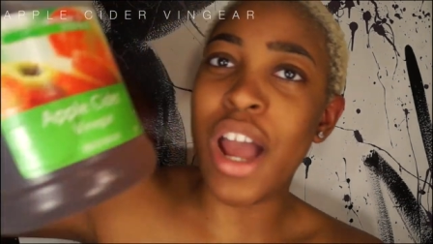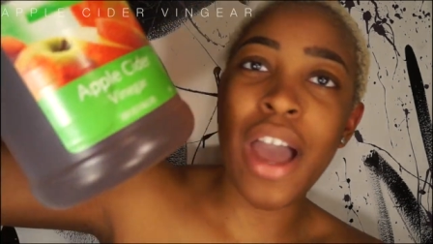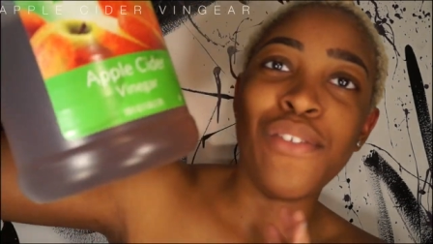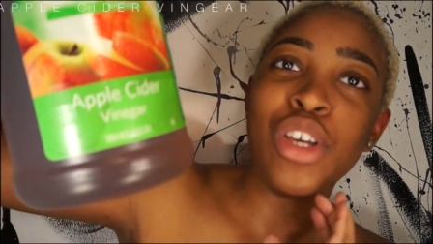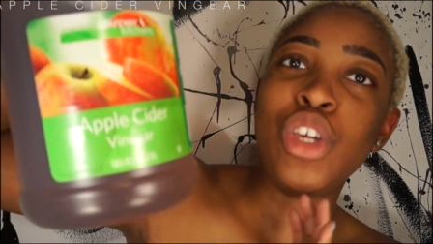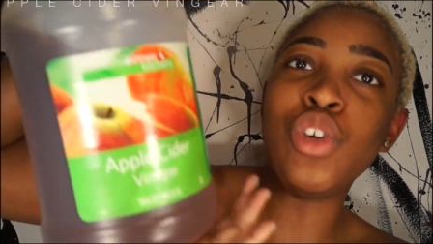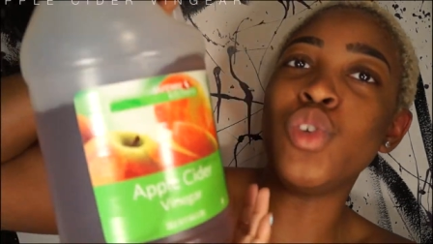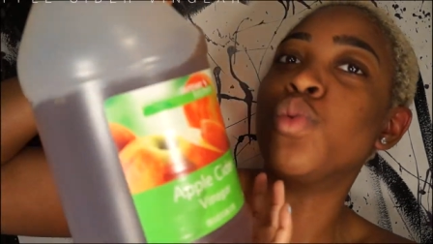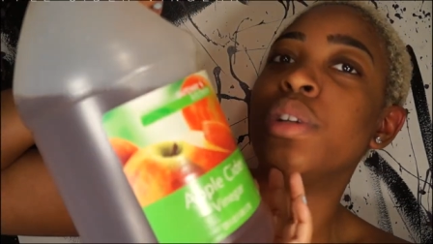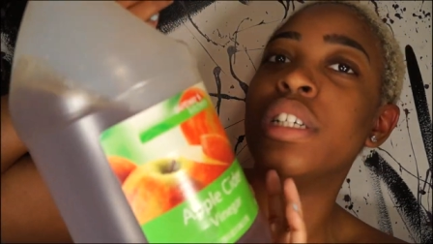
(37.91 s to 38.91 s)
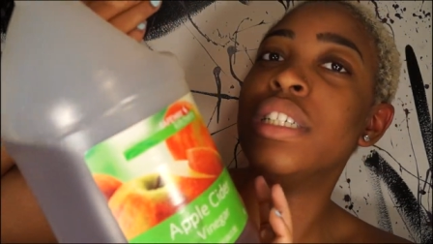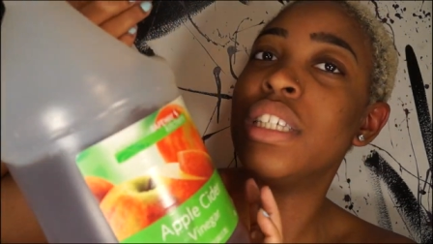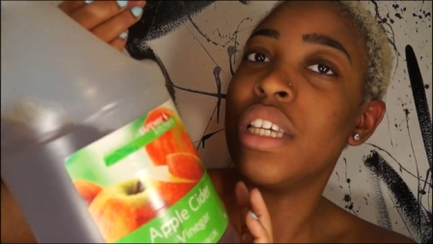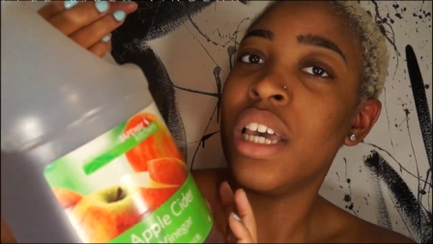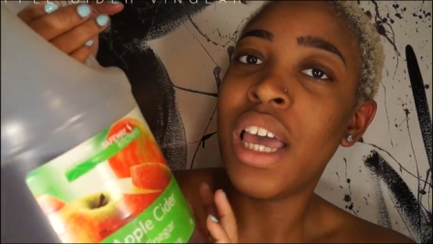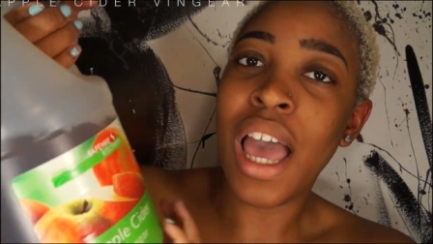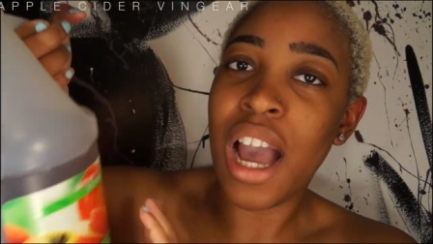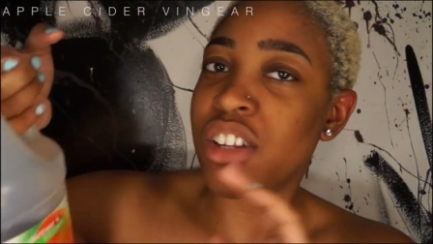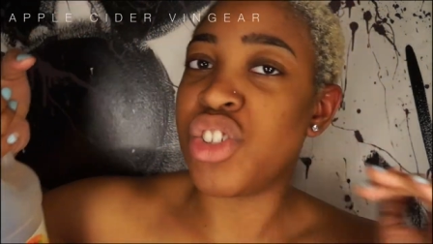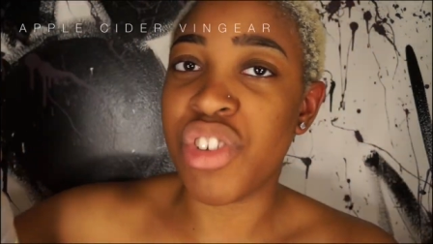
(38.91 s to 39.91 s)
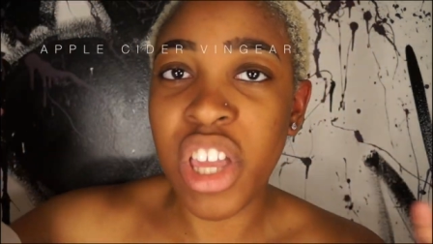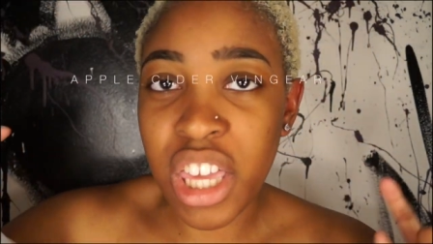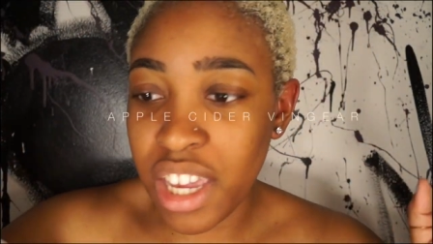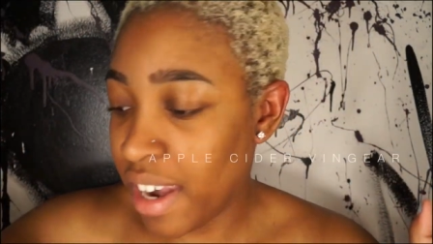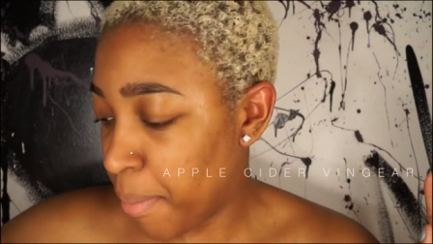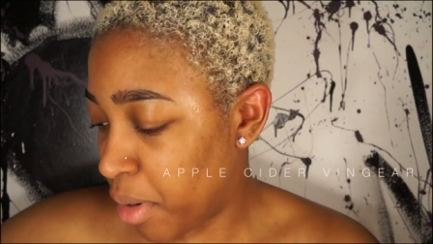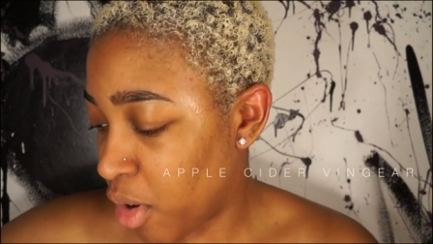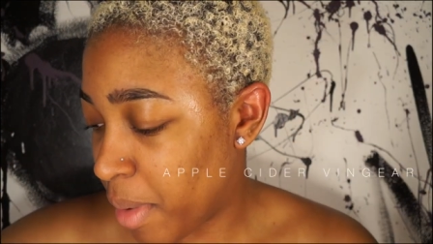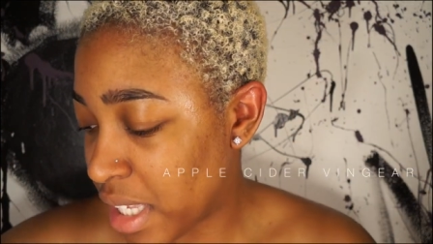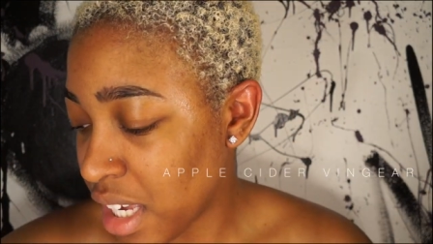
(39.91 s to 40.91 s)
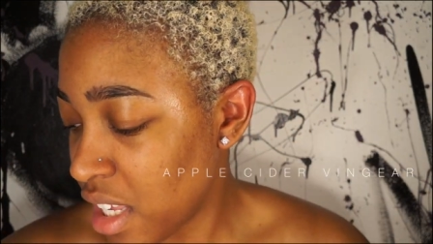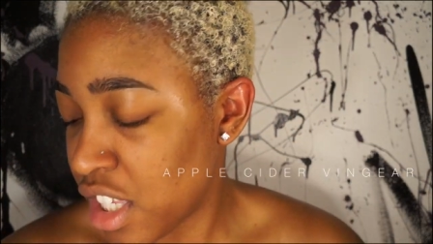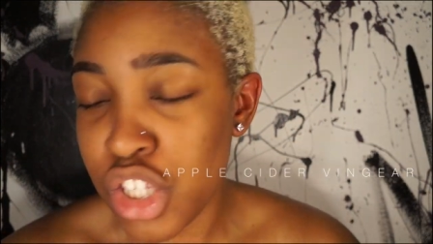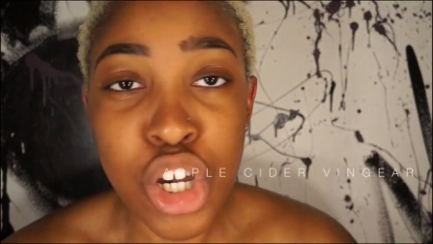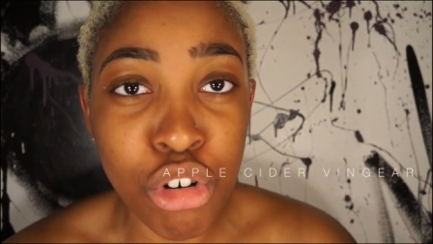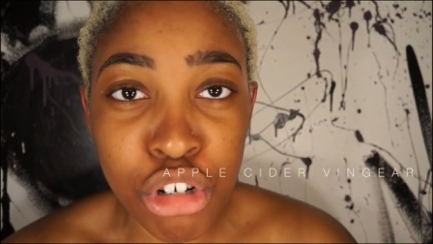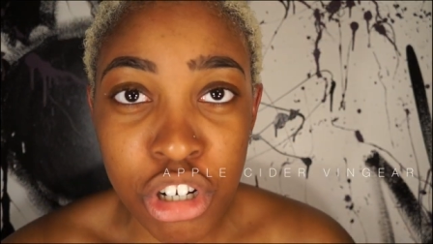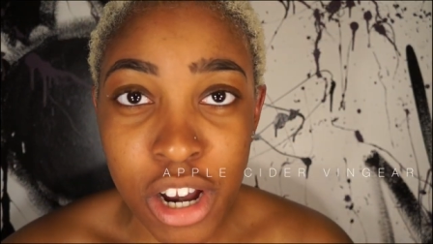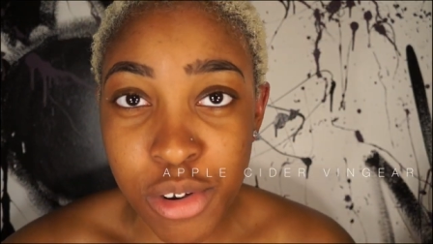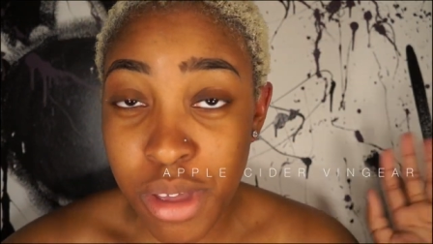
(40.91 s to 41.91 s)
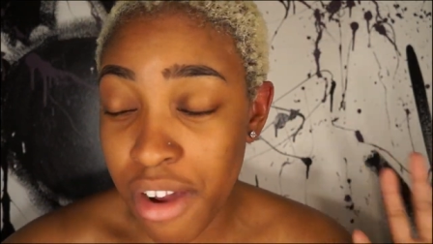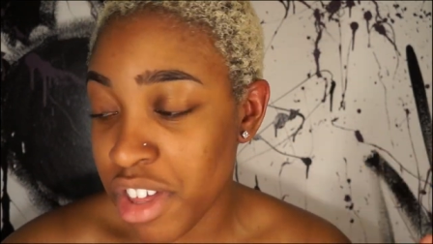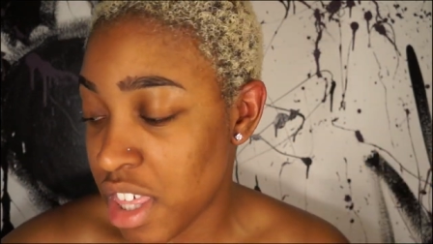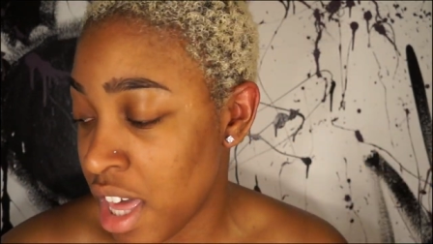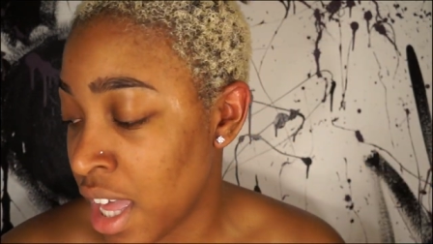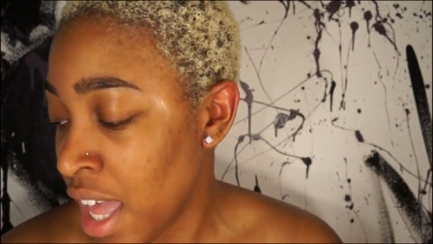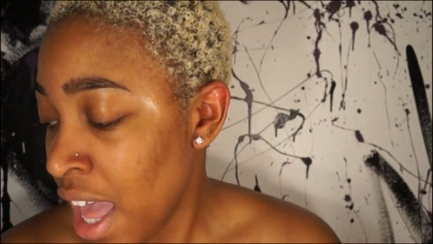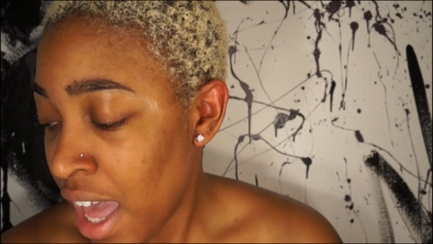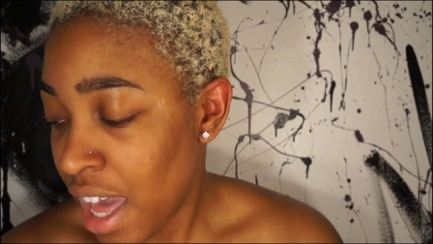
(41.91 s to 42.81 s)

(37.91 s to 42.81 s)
I have a huge one because I drink it. I put it on my skin as a toner. I do everything.